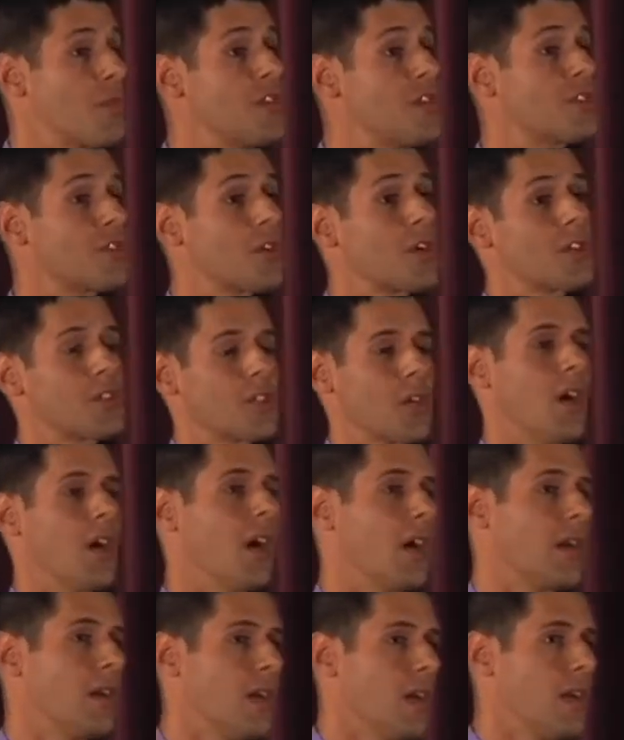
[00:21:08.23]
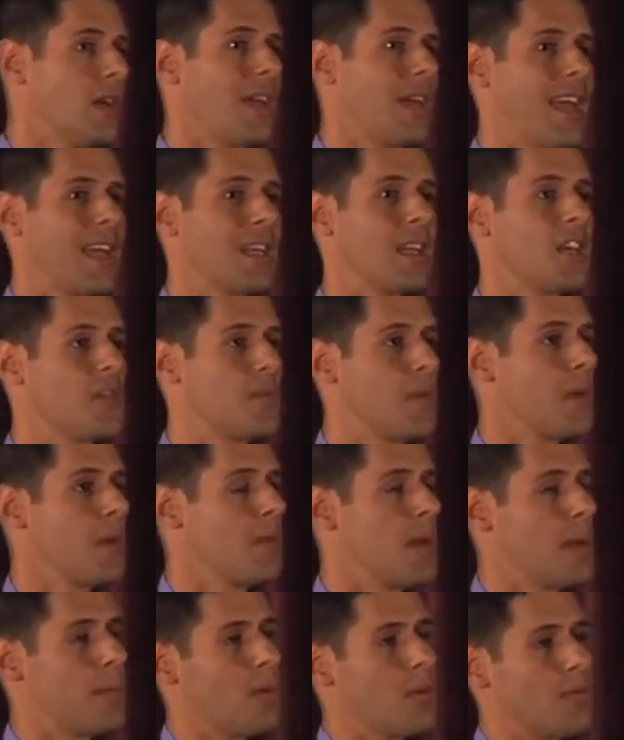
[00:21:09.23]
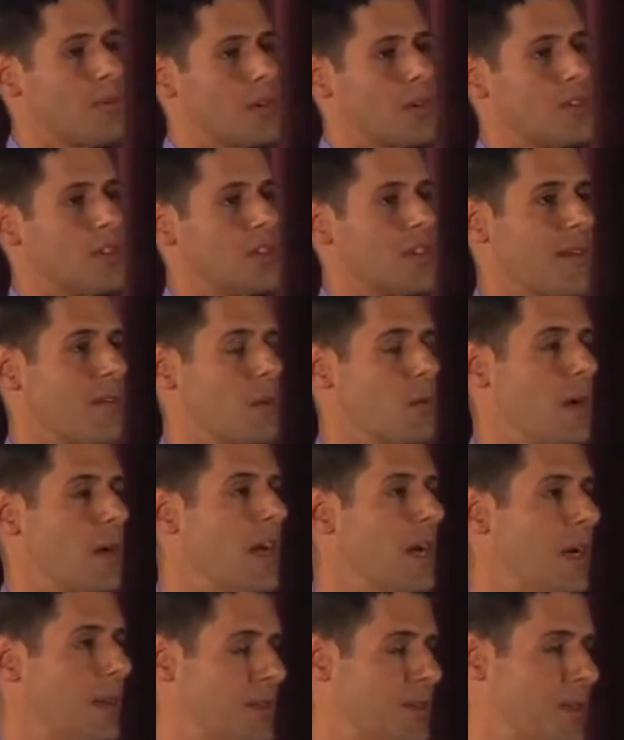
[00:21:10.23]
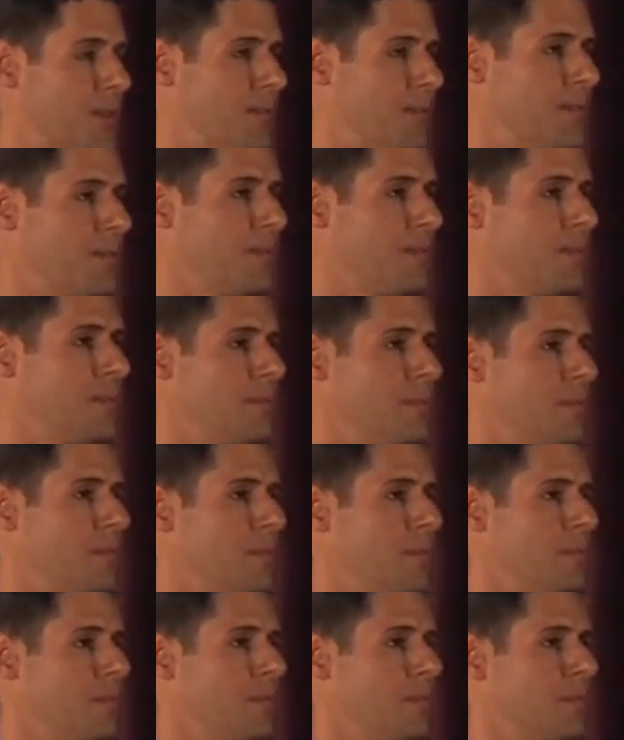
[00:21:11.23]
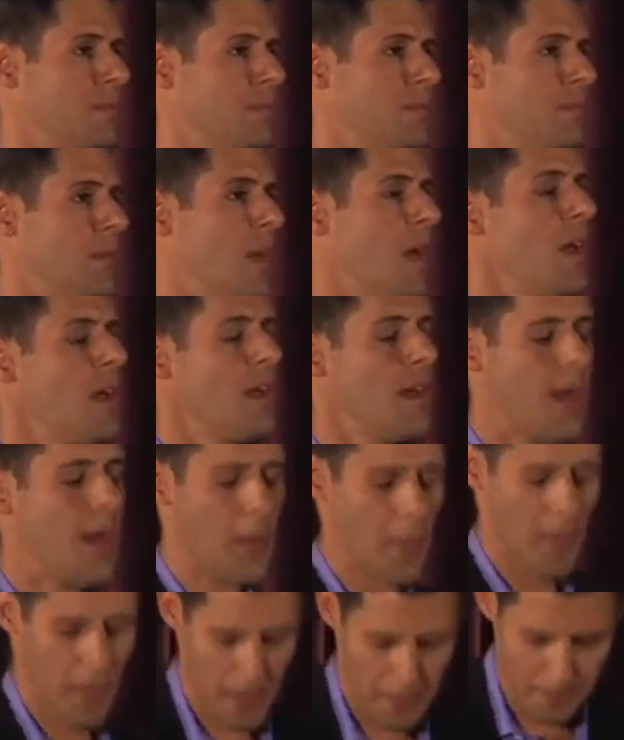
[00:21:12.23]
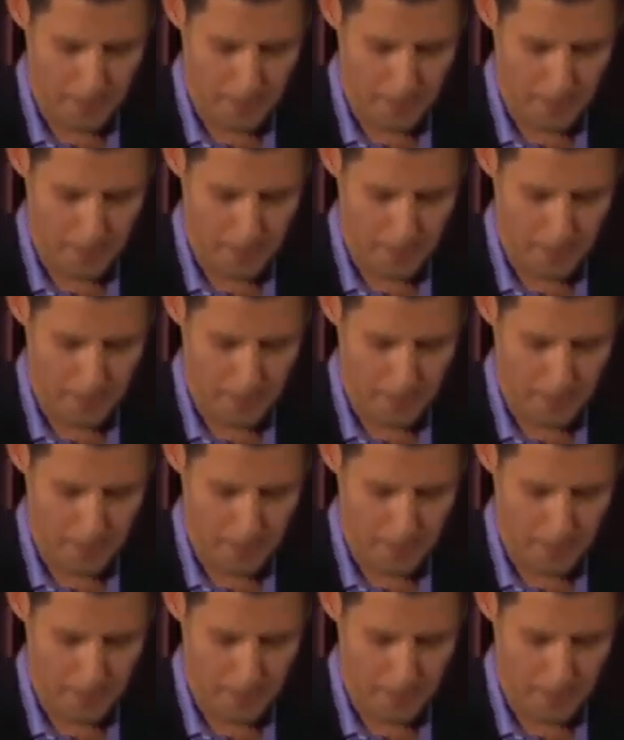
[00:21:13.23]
research on gay and lesbian people versus everyone else. Now,